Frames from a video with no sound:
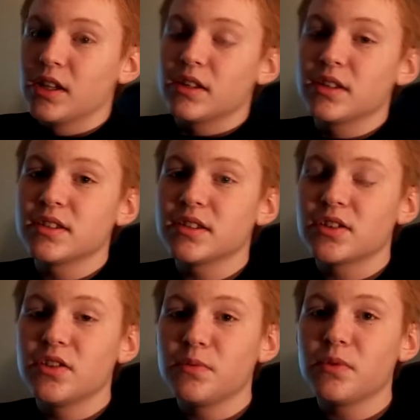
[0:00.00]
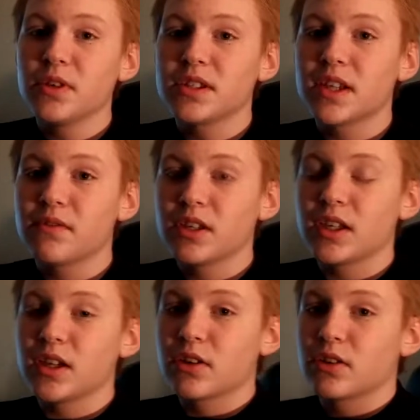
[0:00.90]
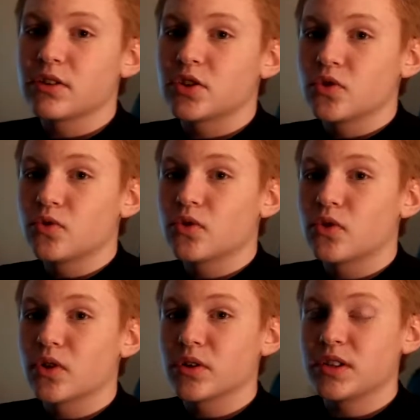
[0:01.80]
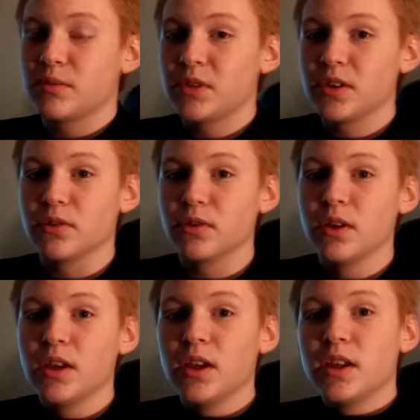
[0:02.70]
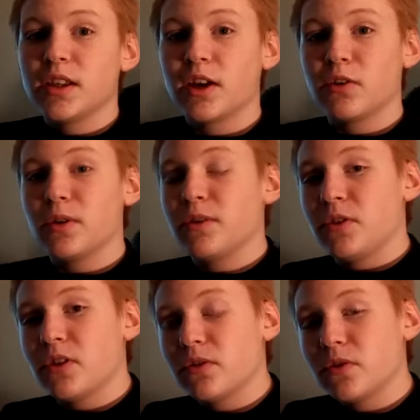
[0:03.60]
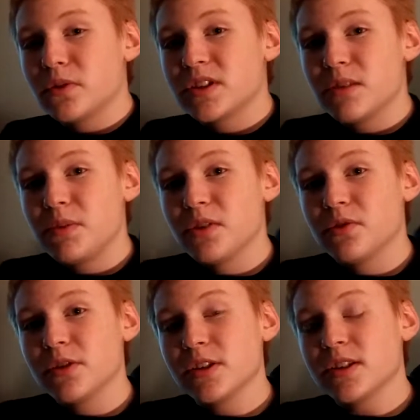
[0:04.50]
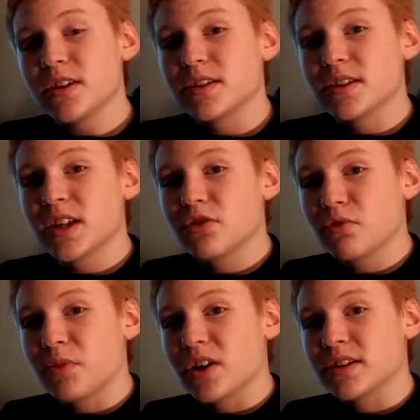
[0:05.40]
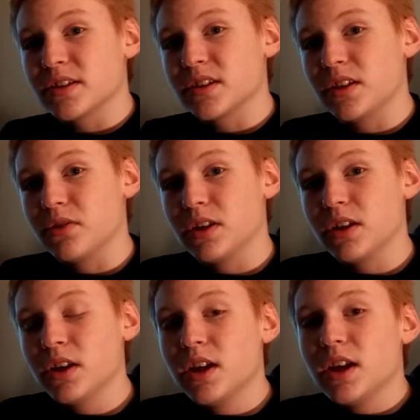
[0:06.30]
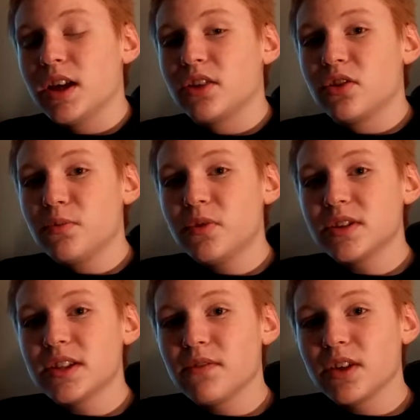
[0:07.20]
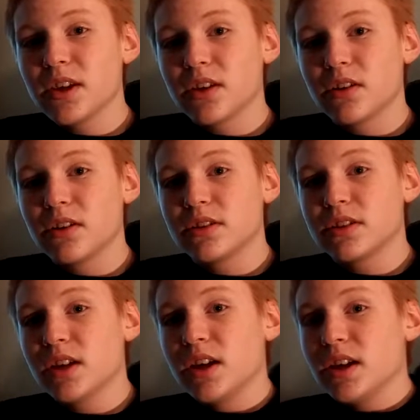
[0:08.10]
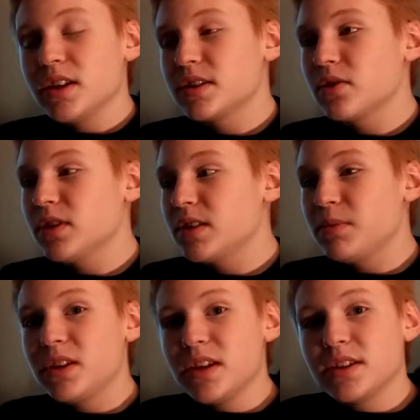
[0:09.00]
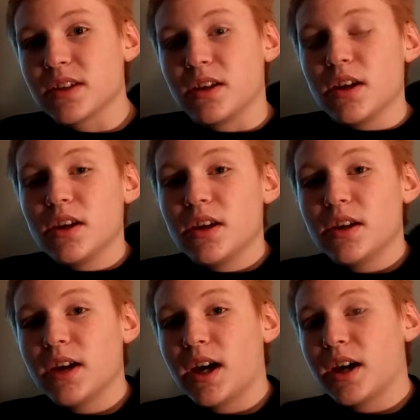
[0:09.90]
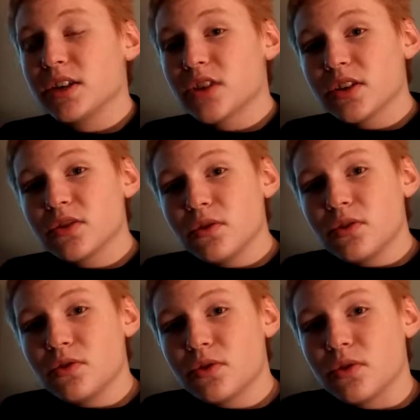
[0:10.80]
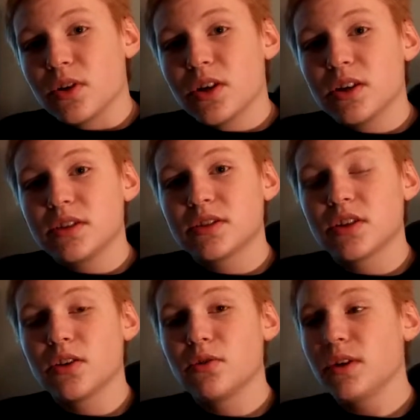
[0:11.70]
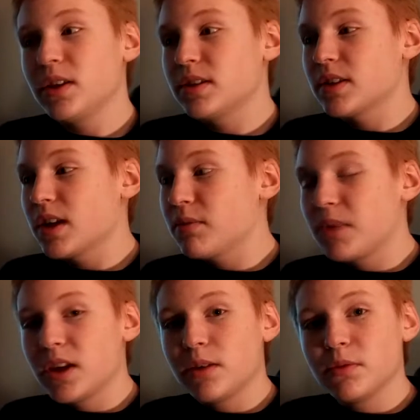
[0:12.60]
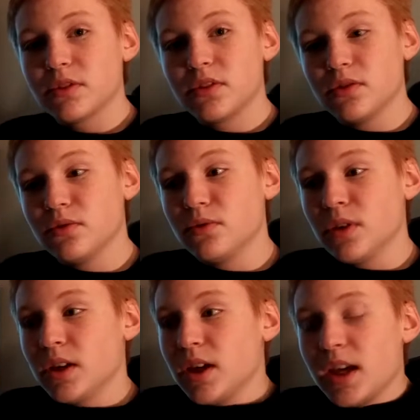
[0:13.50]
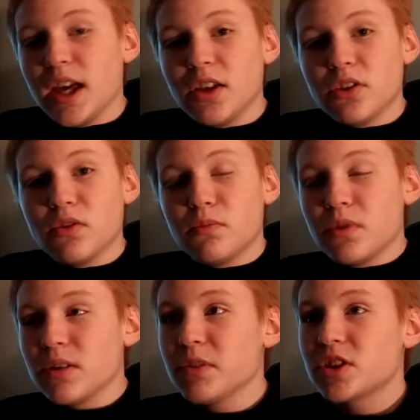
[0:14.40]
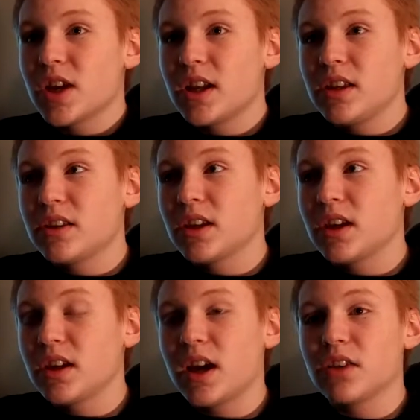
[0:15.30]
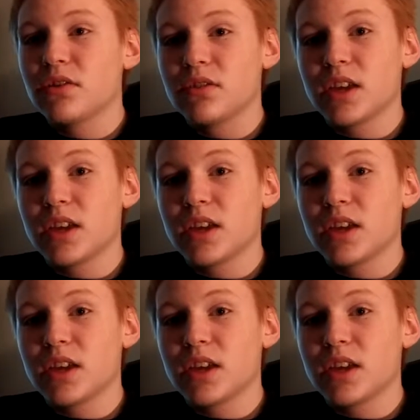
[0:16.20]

This is a 2.7 GHz dual-core CPU. Now, if you don't know what CPU is, it's a central processing unit. And 2.7 GHz is going to be decent. It's also a dual-core, so it's going to be able to handle pretty much anything that's